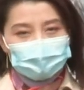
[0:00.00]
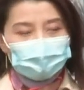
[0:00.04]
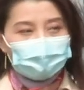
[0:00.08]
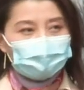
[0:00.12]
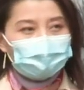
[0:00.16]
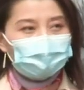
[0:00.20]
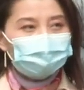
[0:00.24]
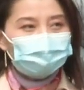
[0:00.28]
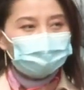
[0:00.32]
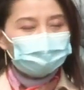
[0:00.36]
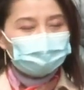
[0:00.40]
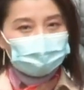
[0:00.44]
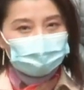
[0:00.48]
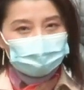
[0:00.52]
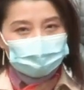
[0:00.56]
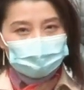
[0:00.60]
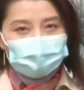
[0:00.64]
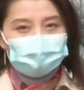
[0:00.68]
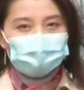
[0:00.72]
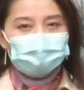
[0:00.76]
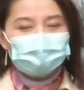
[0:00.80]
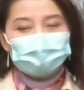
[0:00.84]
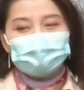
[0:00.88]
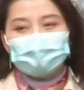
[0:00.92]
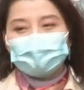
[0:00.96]
And we
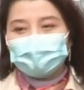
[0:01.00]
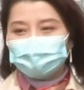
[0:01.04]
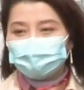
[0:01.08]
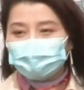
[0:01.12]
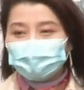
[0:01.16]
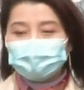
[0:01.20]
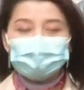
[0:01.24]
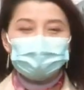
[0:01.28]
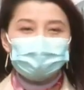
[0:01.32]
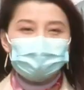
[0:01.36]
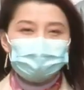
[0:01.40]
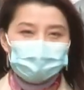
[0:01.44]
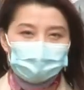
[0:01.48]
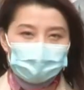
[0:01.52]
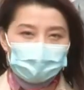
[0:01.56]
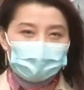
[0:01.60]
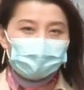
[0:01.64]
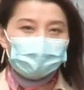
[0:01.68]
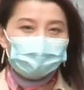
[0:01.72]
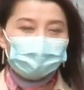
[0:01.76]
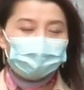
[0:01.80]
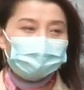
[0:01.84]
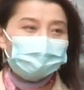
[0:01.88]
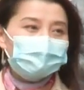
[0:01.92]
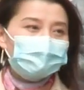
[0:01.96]
wish everything
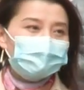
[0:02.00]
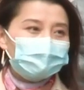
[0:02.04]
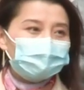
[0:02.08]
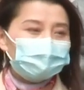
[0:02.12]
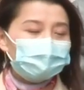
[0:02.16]
well